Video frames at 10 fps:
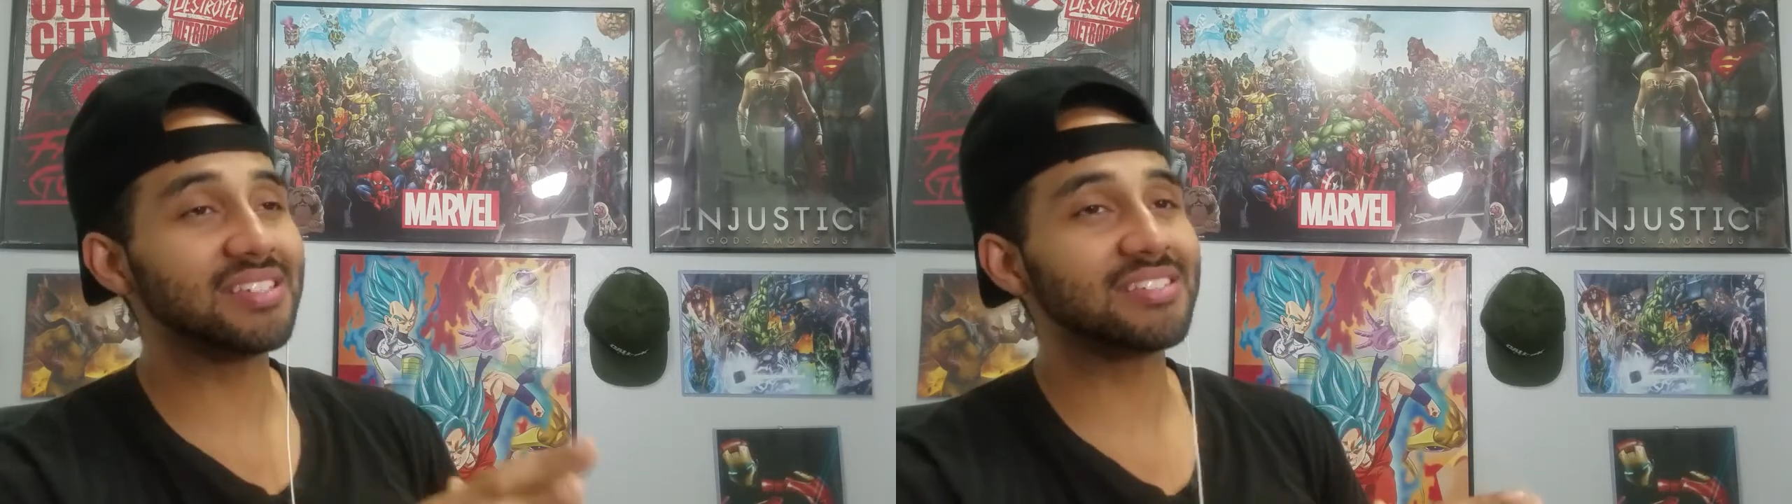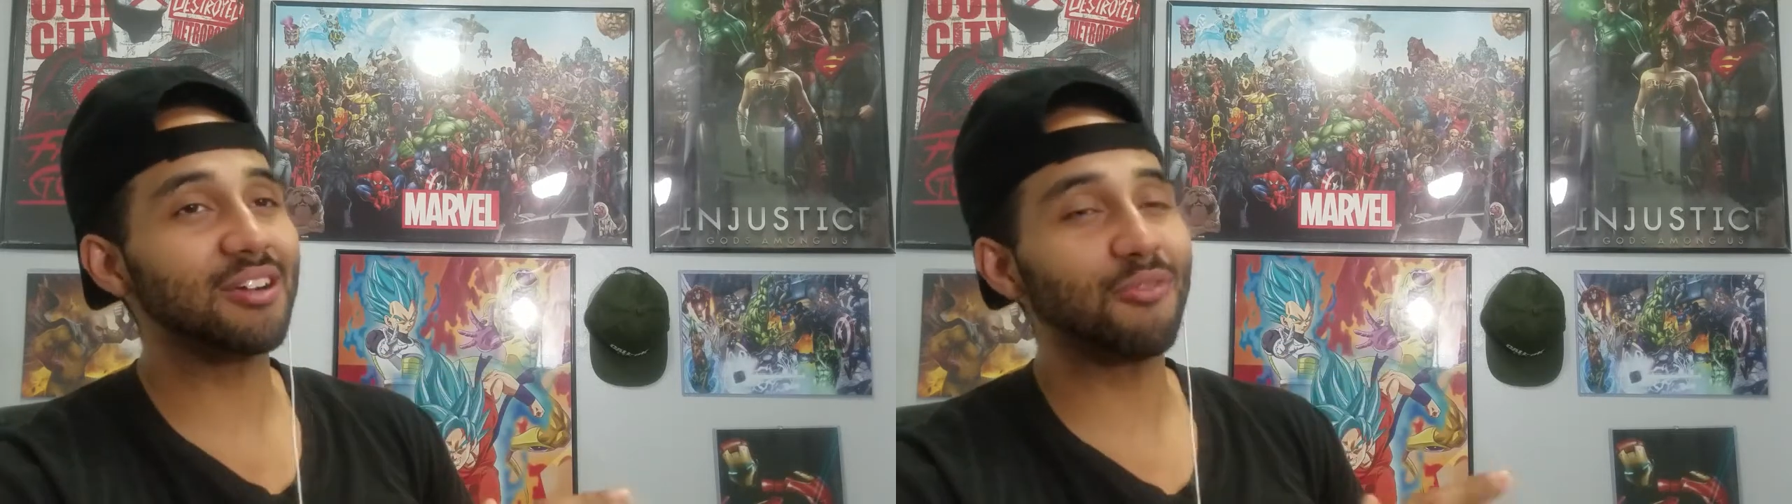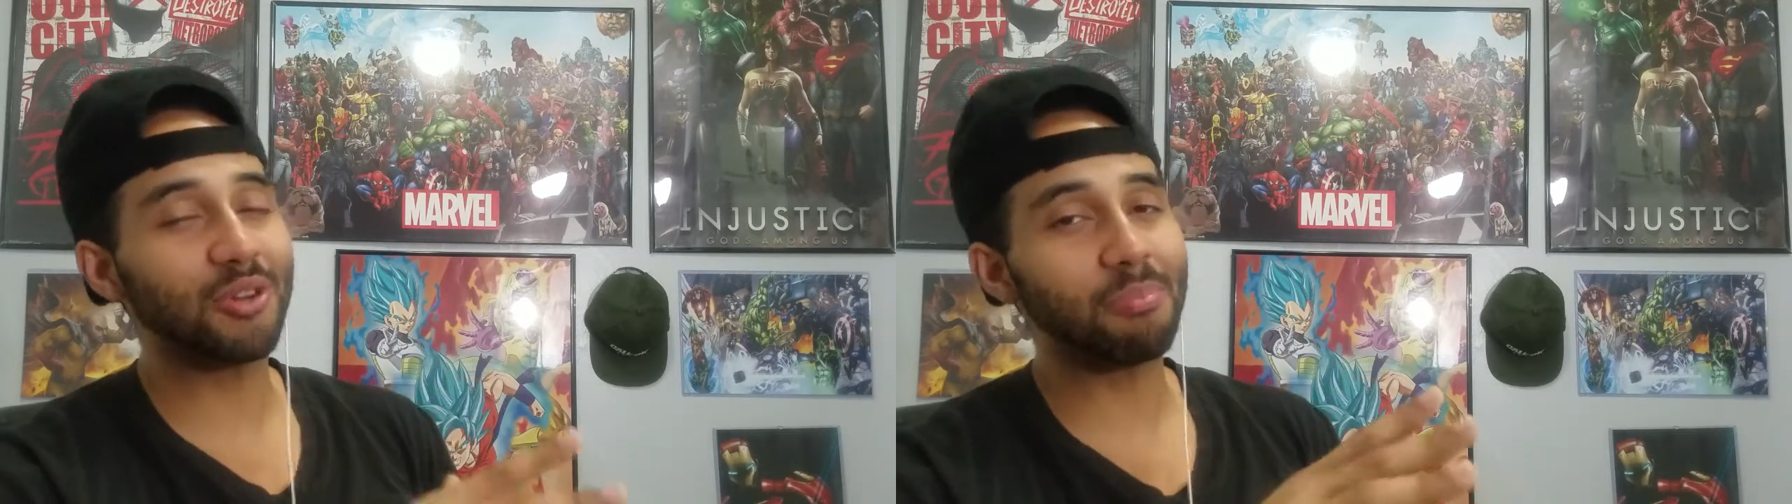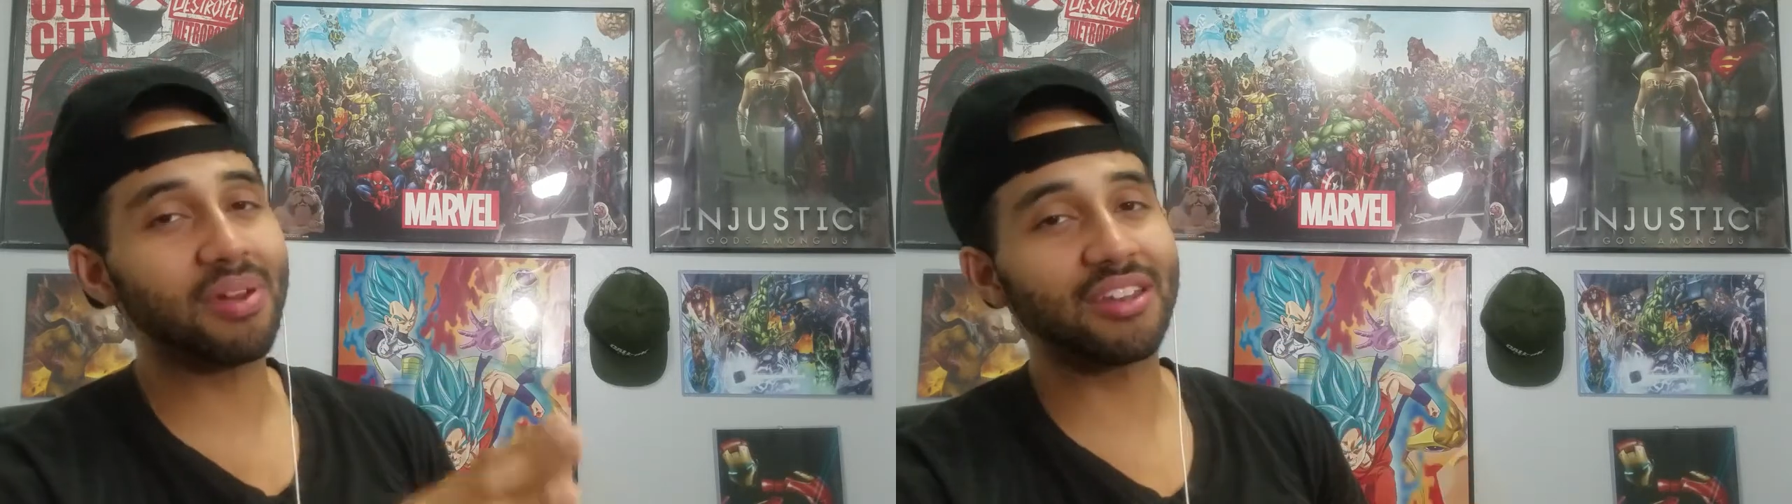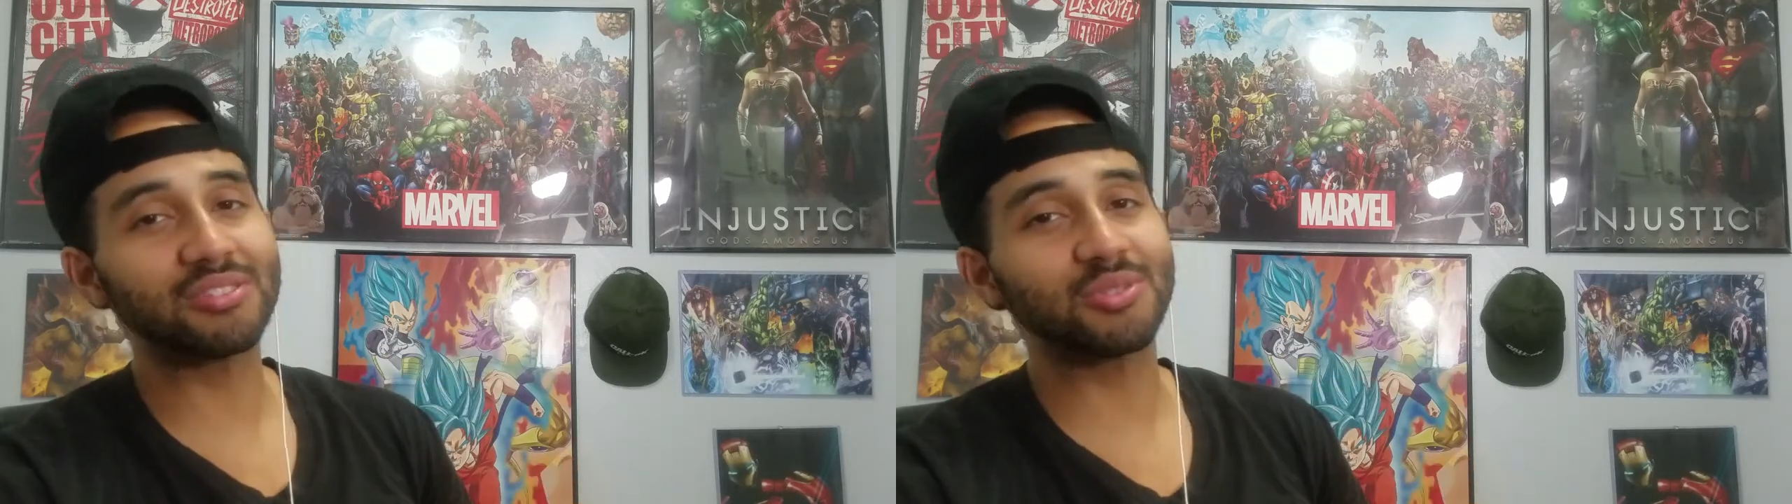himself on a
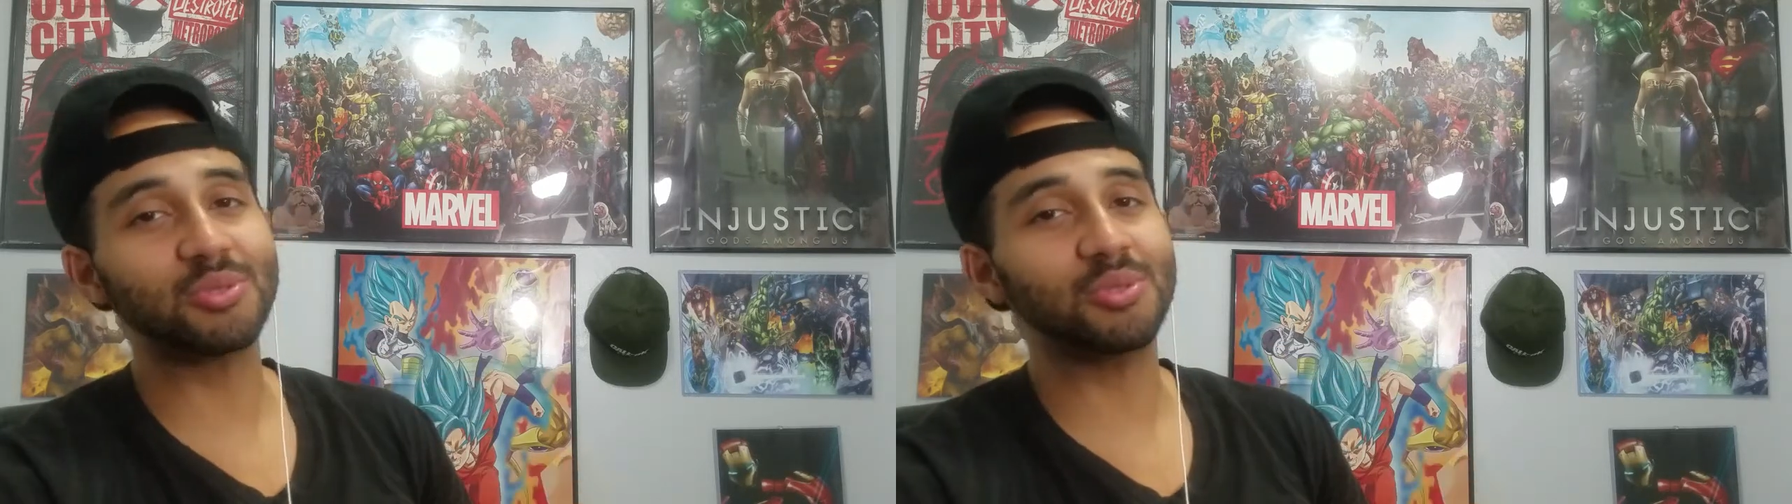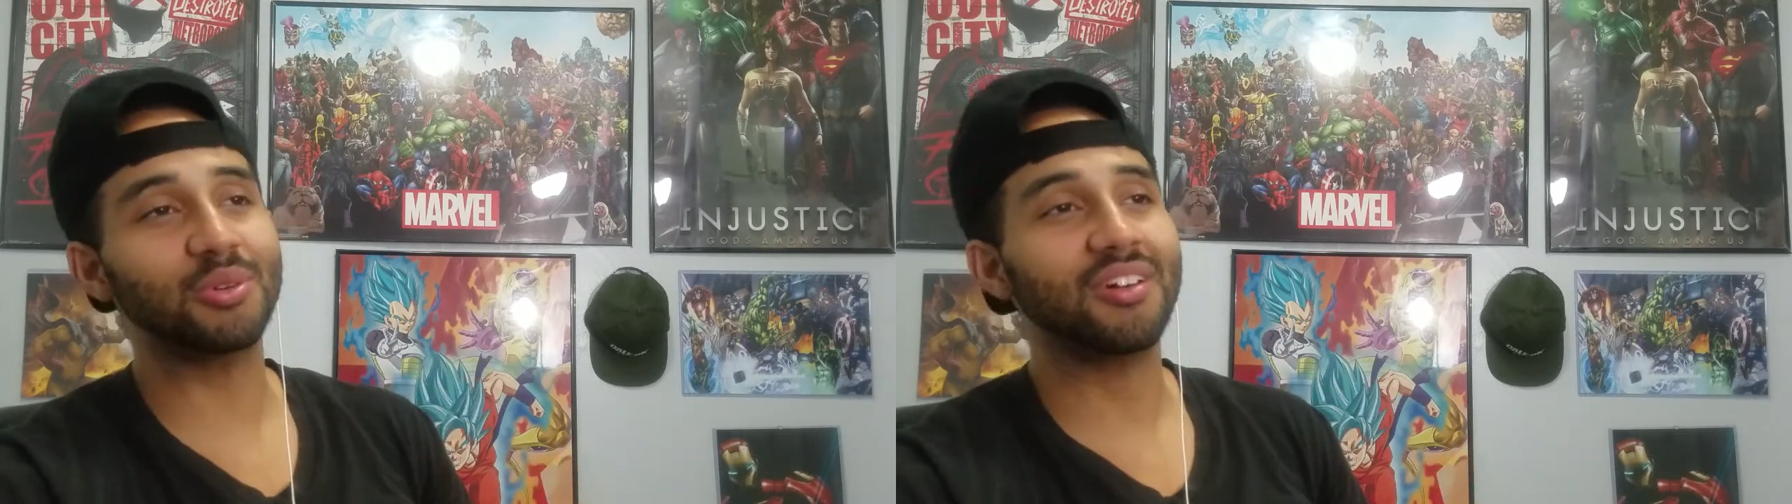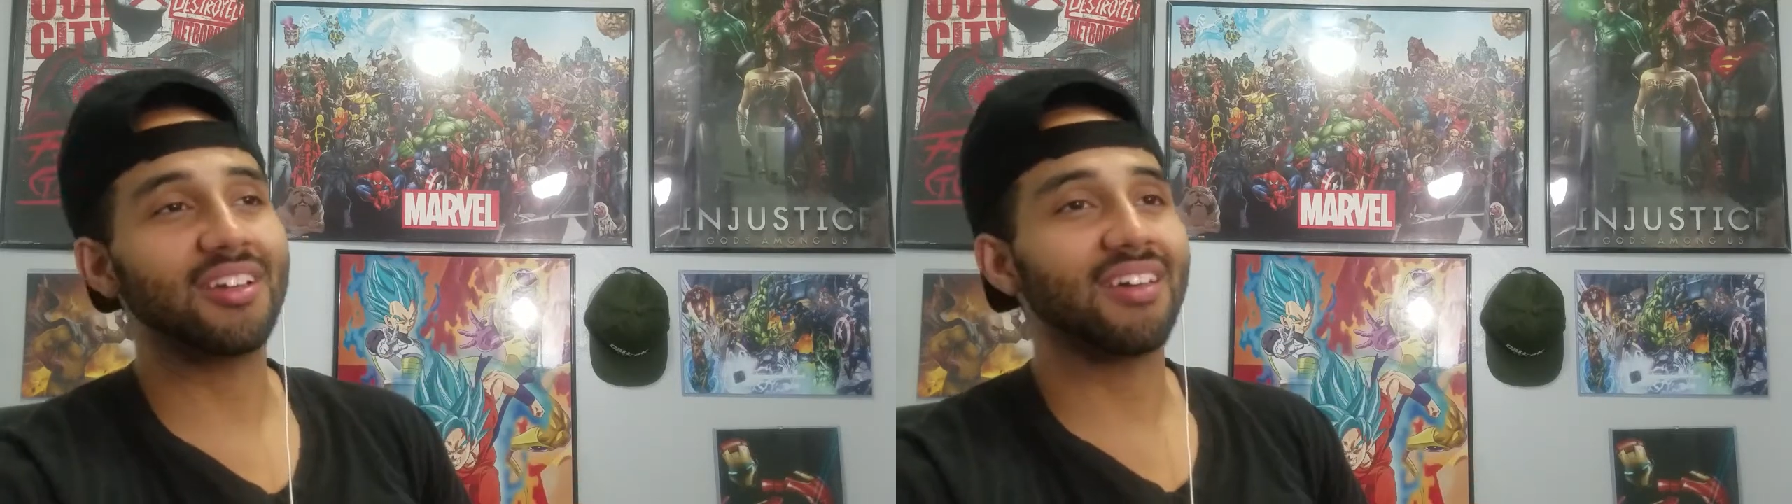pedestal